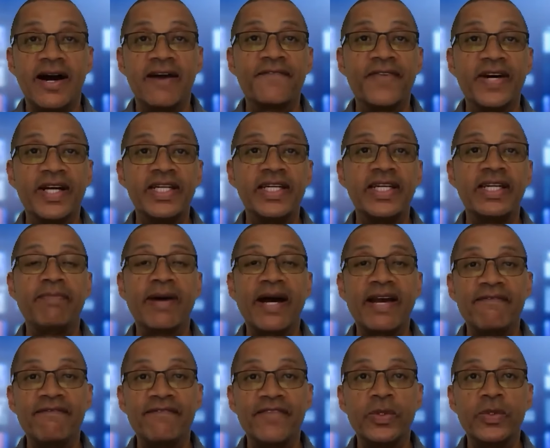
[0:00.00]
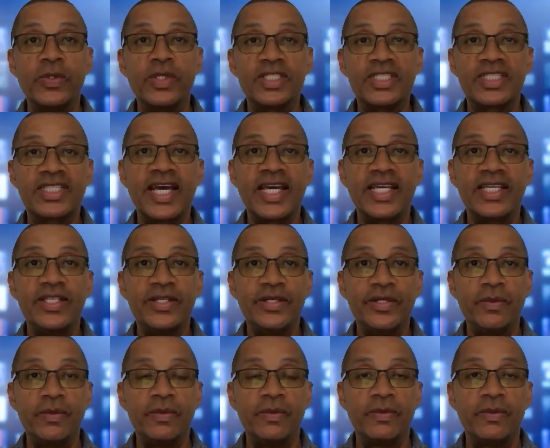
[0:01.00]
are funded by viewers
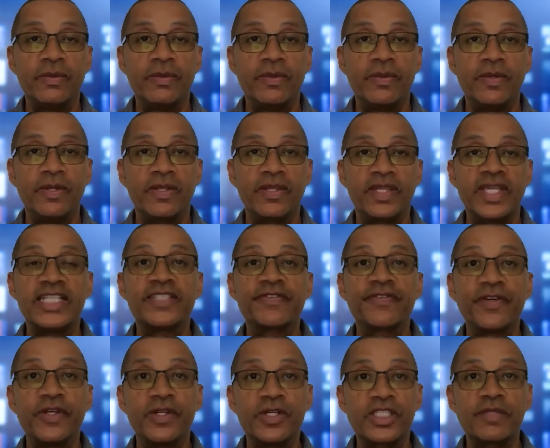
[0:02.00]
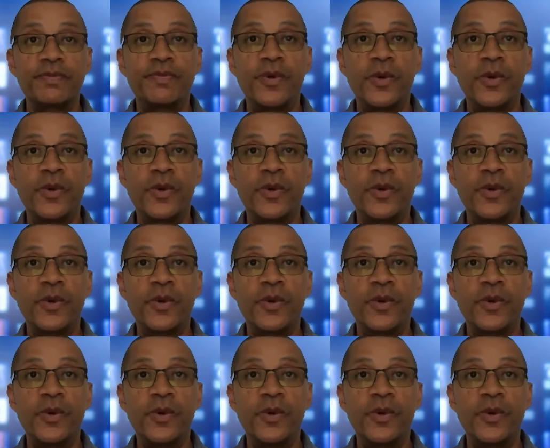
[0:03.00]
like you. Thanks for your